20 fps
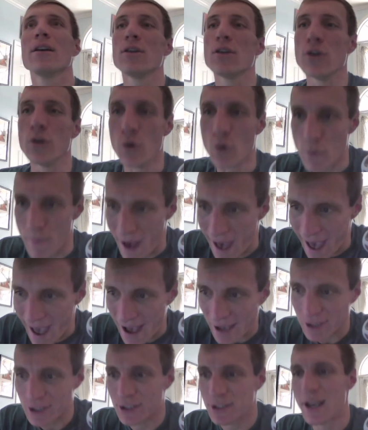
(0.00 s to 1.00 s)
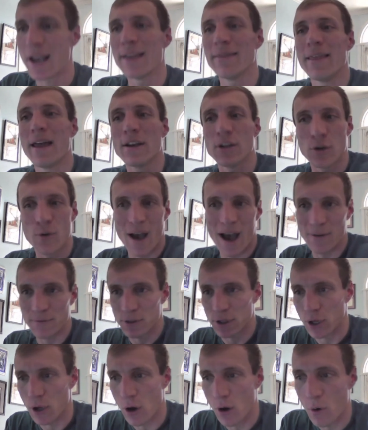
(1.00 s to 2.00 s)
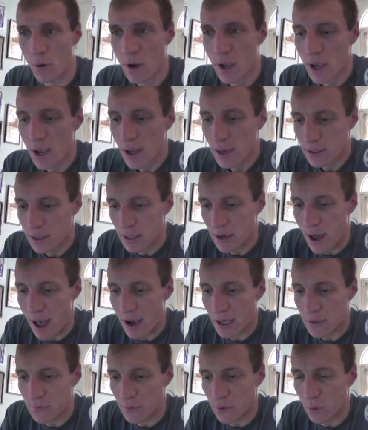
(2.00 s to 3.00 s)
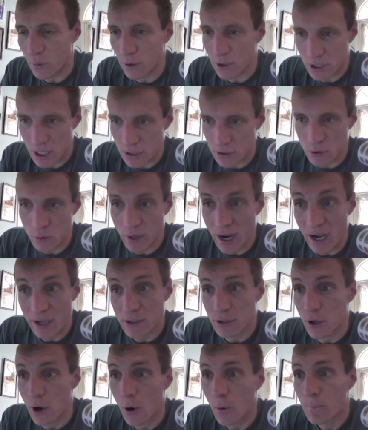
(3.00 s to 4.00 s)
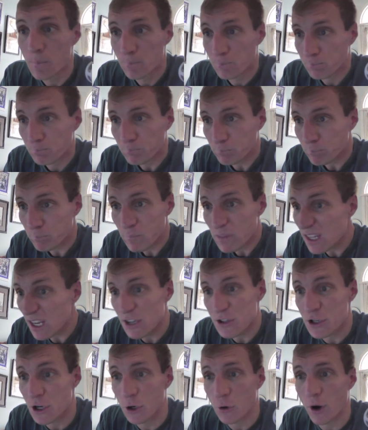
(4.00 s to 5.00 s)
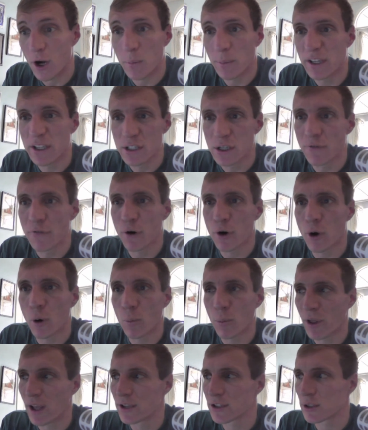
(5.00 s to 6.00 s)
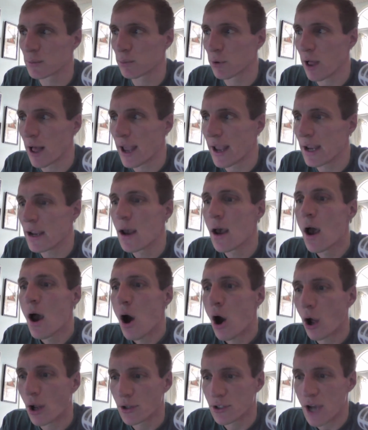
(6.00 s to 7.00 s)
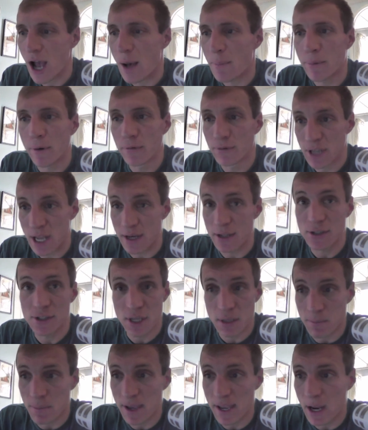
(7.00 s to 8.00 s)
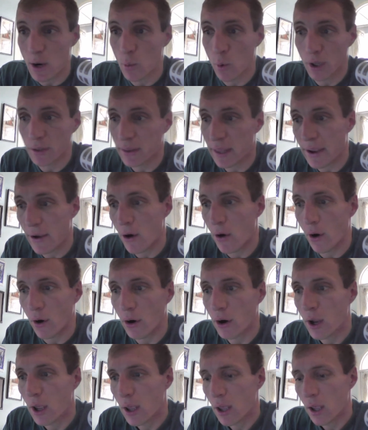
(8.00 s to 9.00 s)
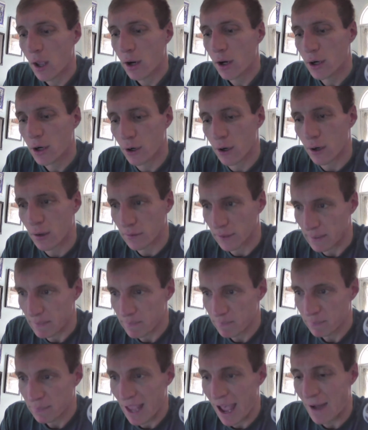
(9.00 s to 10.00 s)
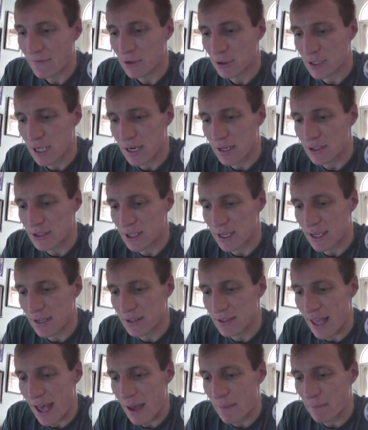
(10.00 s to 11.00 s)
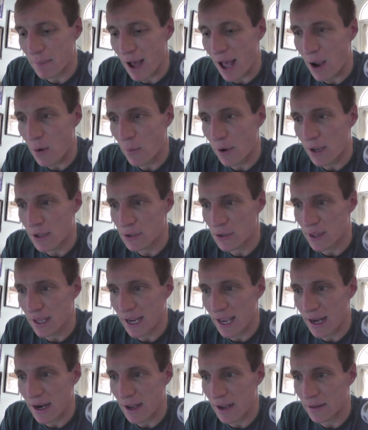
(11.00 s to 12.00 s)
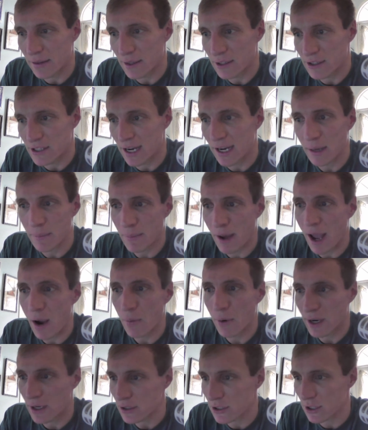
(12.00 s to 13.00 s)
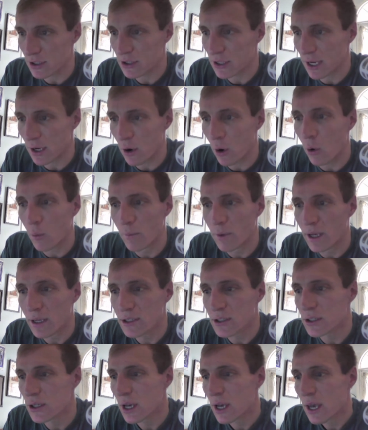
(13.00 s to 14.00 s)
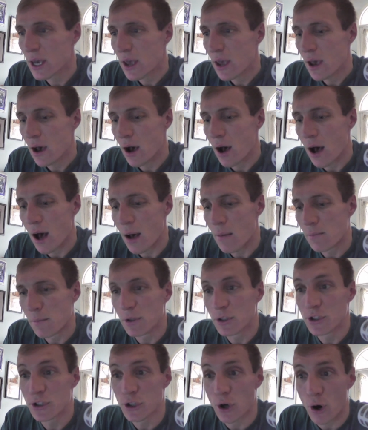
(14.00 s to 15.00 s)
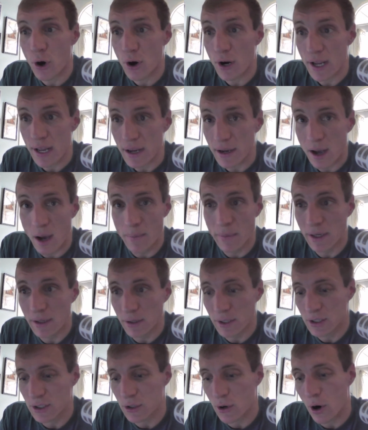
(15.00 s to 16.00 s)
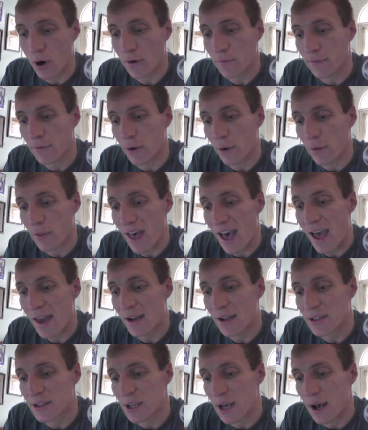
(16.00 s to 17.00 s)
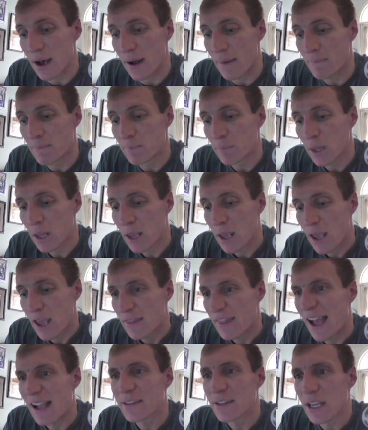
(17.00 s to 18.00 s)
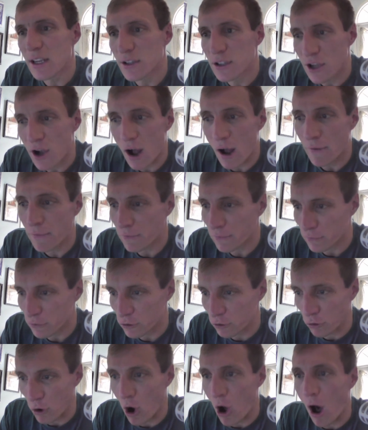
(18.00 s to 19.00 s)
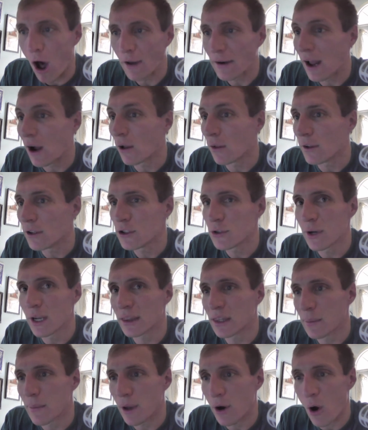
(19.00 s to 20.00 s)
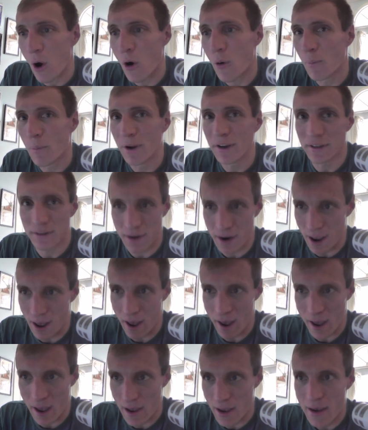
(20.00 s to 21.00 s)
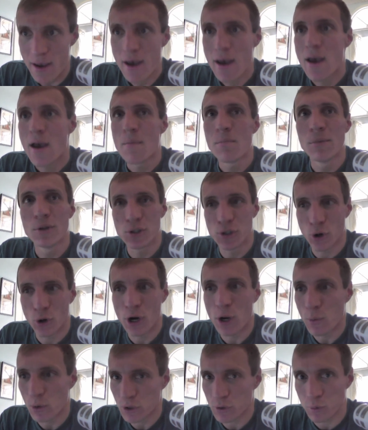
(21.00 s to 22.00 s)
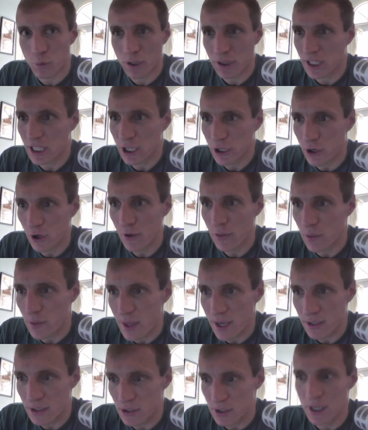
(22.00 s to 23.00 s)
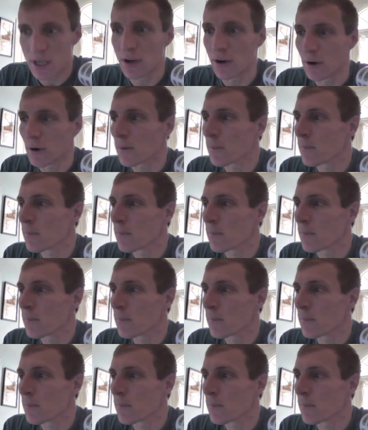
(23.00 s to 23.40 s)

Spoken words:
UMass, and then you have to go to Knoxville, which, as you guys know, is an incredibly difficult place to play on top of Tennessee being what they are currently. After Tennessee is that bye week, so they get the second bye week, just like Ole Miss. Missouri coming to Starkville. That's a tough draw. Now, at least you get them at home, but Missouri was really good this year.